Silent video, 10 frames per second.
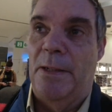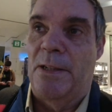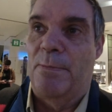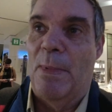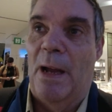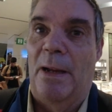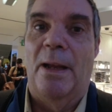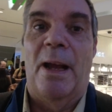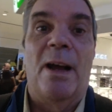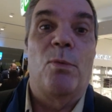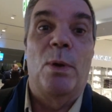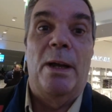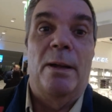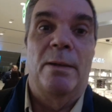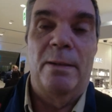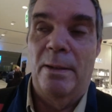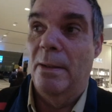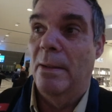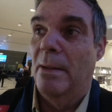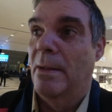This is my halfway
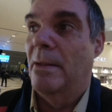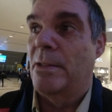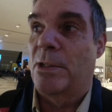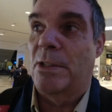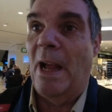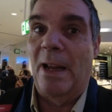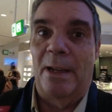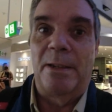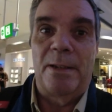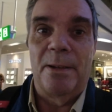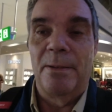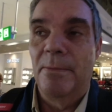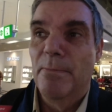to Thailand.